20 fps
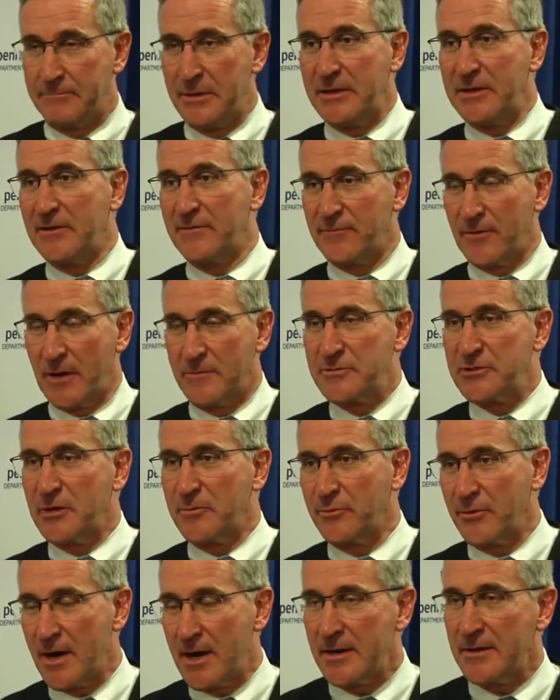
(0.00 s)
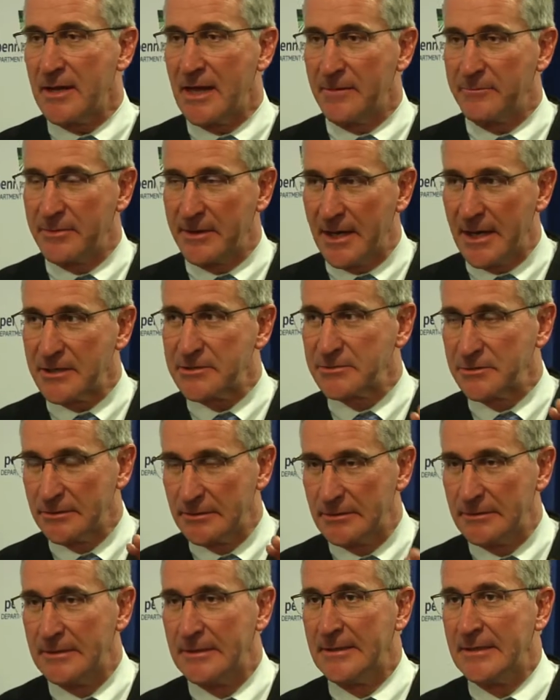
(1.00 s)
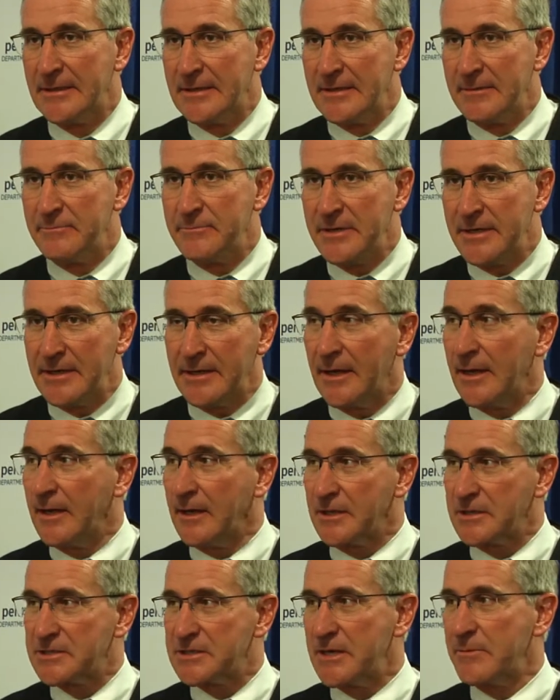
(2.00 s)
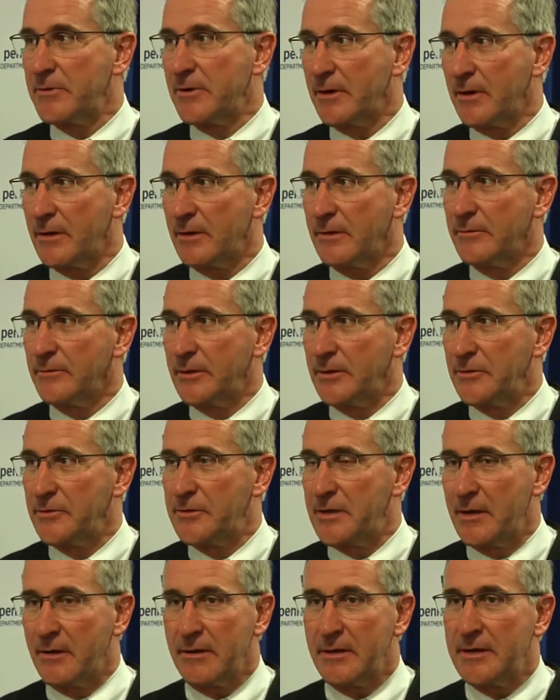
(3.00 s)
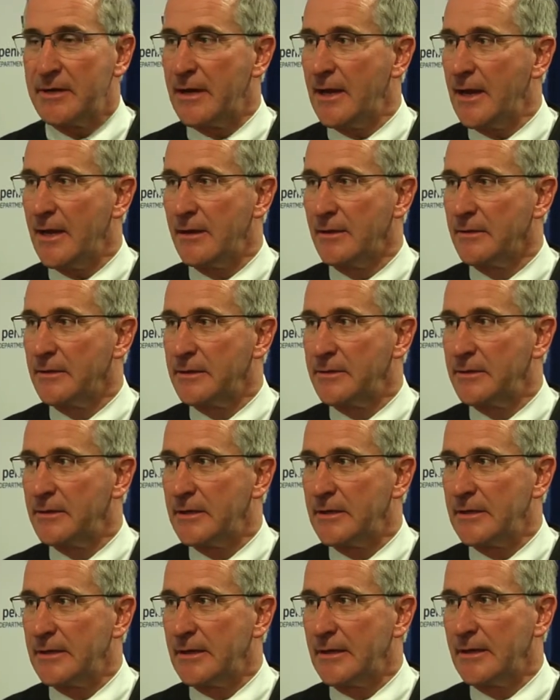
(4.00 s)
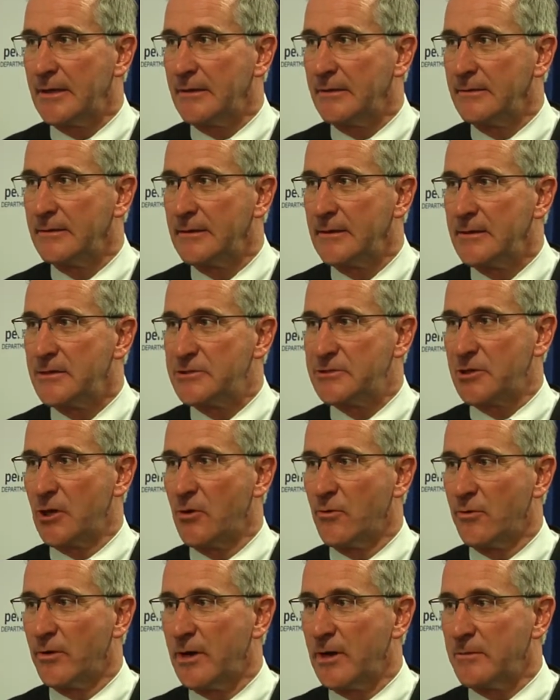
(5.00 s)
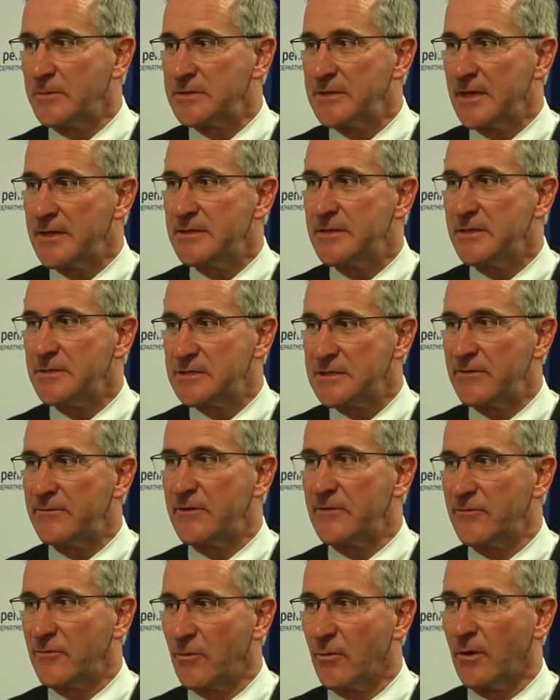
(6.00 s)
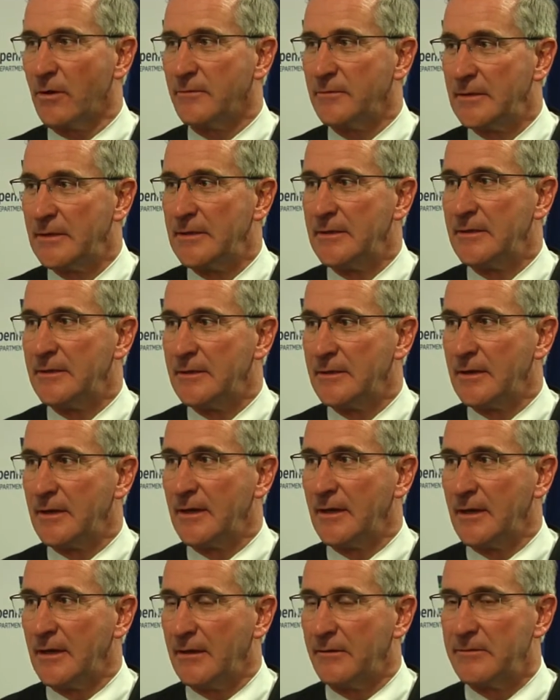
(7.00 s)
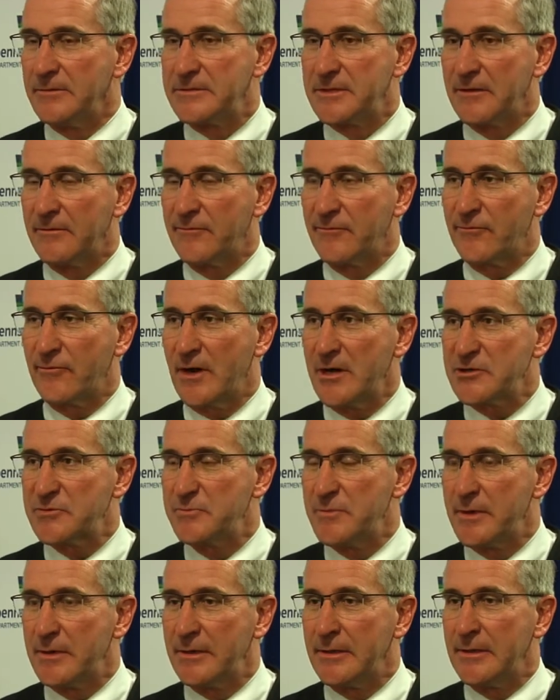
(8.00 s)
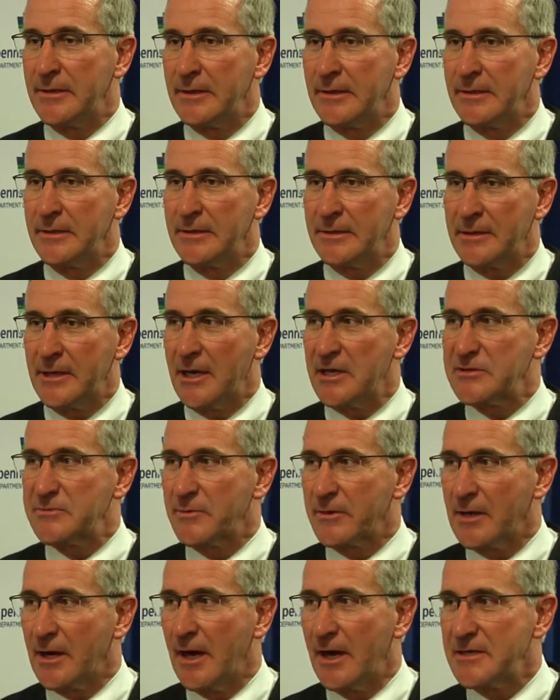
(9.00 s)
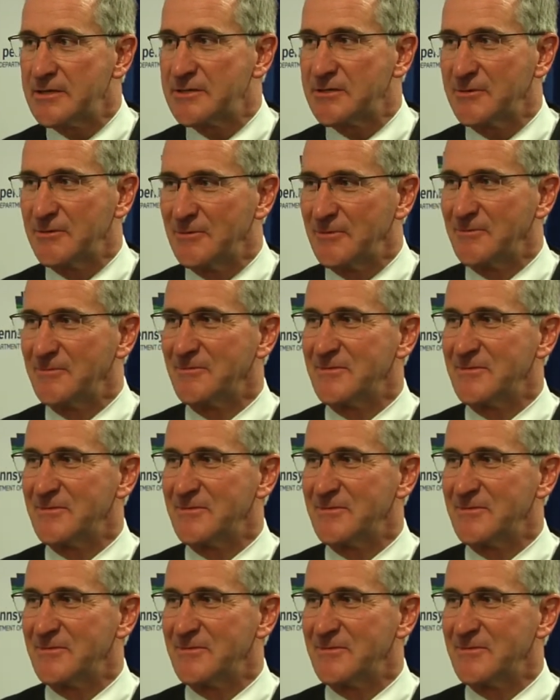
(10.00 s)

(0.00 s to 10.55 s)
been to the farm show prior to that, but being an exhibitor with dairy cattle in the show ring was 1974. I was a freshman in Gettysburg High School.